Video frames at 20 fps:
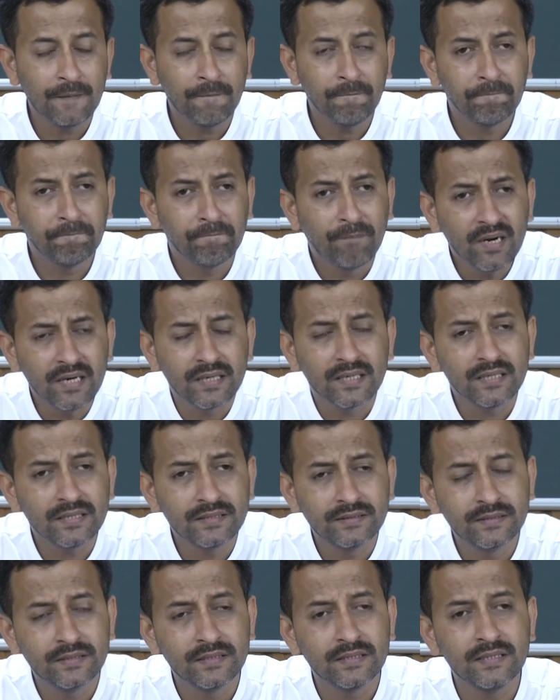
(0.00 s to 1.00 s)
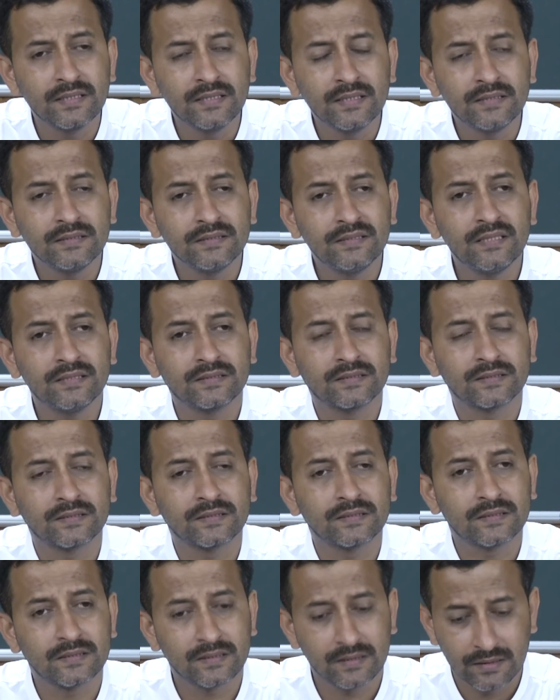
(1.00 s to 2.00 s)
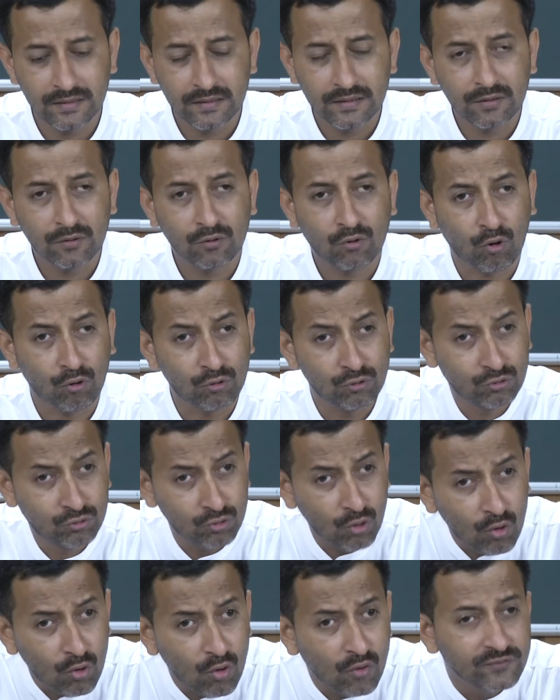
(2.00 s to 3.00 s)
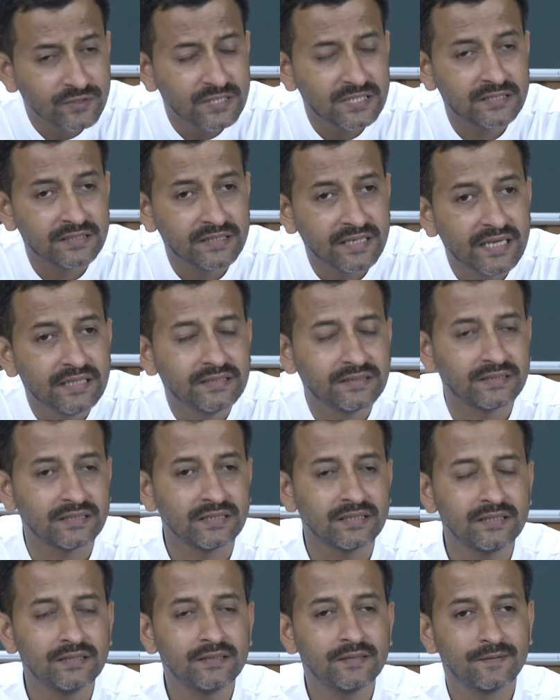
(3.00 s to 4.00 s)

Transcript: But this control over nature,